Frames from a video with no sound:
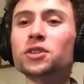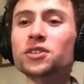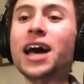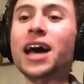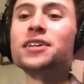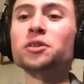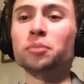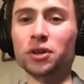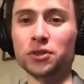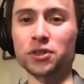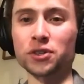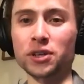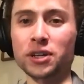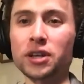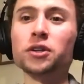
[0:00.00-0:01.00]
just as a
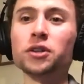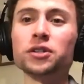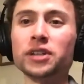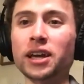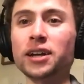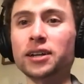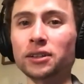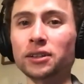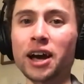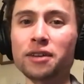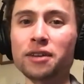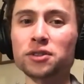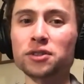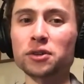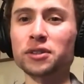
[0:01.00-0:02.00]
person in her day-to-day
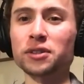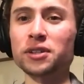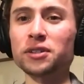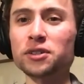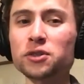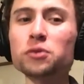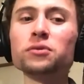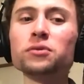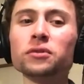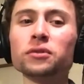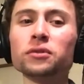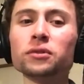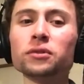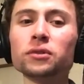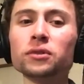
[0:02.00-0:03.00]
life, so that you,
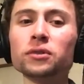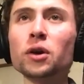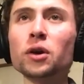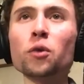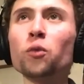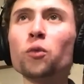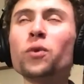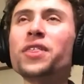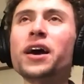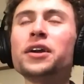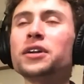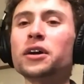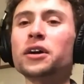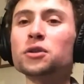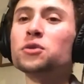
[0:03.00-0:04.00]

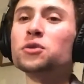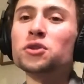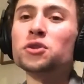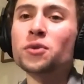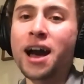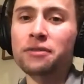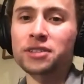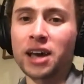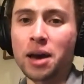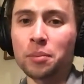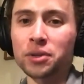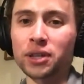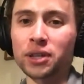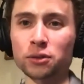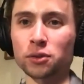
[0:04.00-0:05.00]
without a doubt, you have to
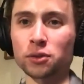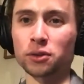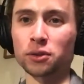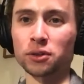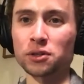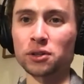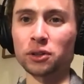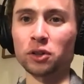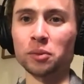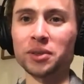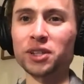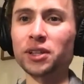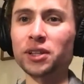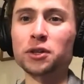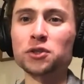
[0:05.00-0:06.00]
empathize with her just a little
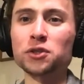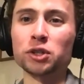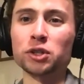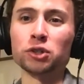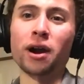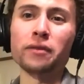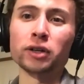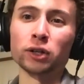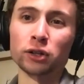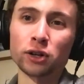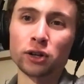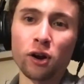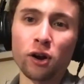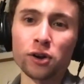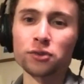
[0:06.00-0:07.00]
bit. Like you see her driving her
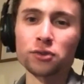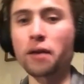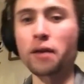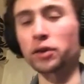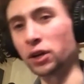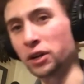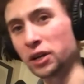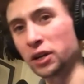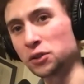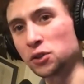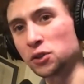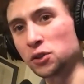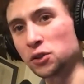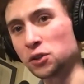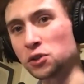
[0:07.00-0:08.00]
car, driving her
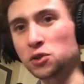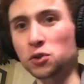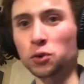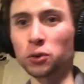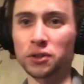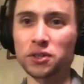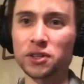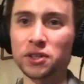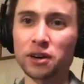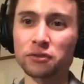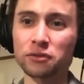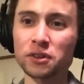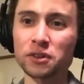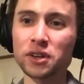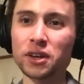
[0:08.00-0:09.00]
kids to school and stuff.